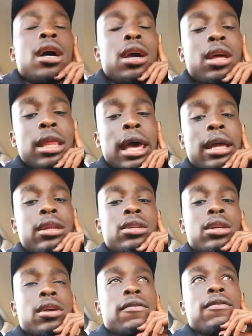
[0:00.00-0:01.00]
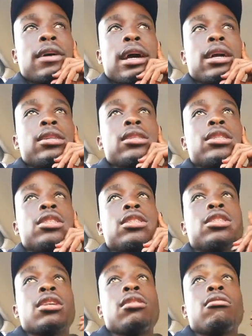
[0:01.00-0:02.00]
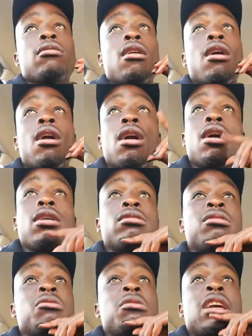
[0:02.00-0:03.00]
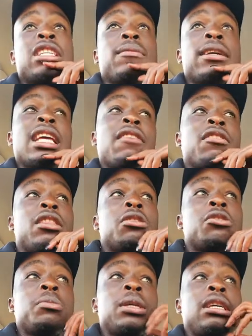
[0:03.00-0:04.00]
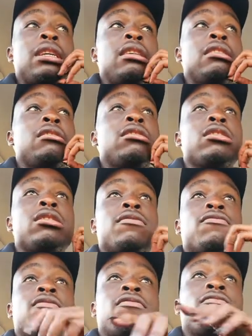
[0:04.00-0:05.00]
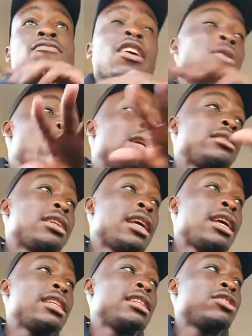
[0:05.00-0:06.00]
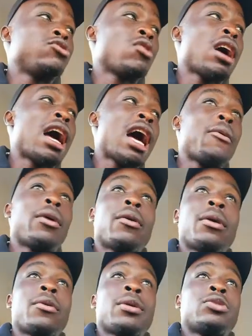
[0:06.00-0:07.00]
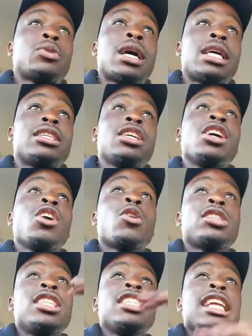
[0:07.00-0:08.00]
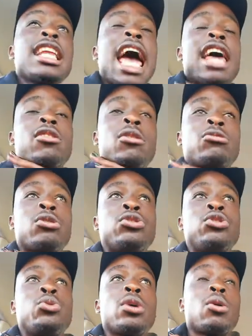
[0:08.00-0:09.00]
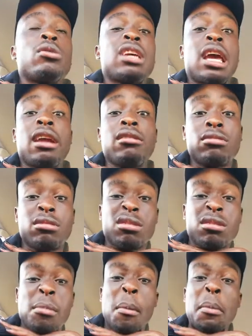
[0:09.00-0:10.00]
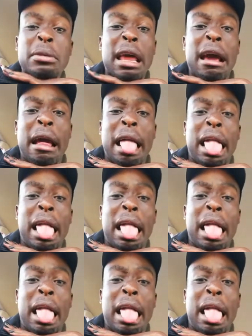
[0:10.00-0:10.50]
And then, okay, fine, start the car, and he explained everything to me. Evaluated the truck, what. Because initially I thought I was going to do a code 8. My mom was like,